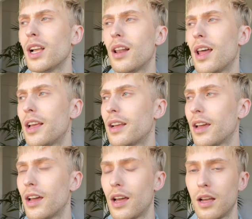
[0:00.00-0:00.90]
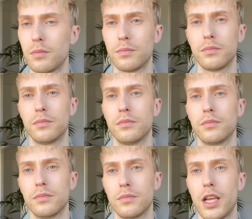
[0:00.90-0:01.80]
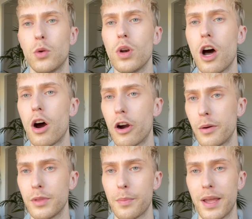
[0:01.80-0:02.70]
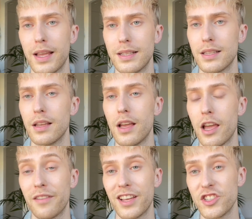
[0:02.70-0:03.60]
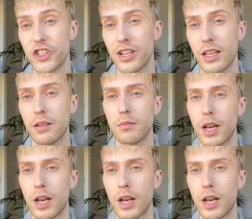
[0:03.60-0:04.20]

like uh, it will harm the base eventually.